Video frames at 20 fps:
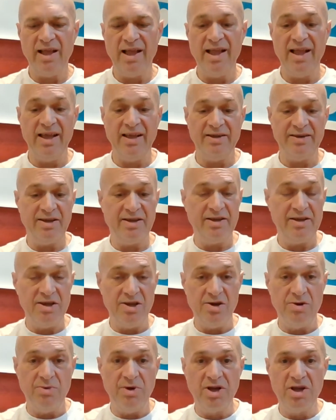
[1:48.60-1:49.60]
And
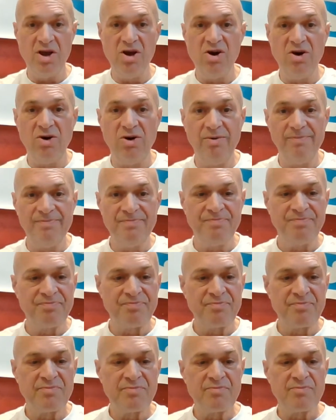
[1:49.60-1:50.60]
here we go.
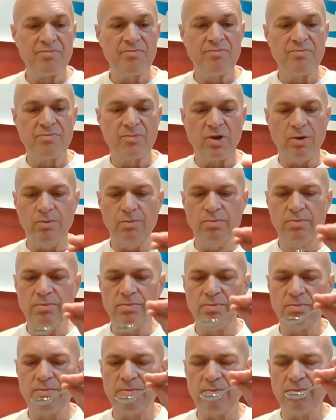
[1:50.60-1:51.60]

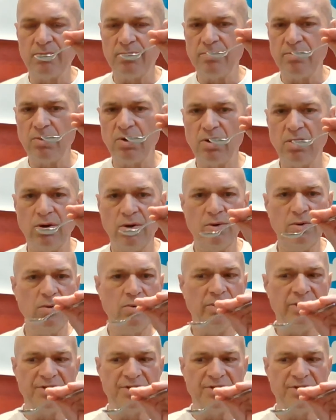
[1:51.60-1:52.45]
Oh,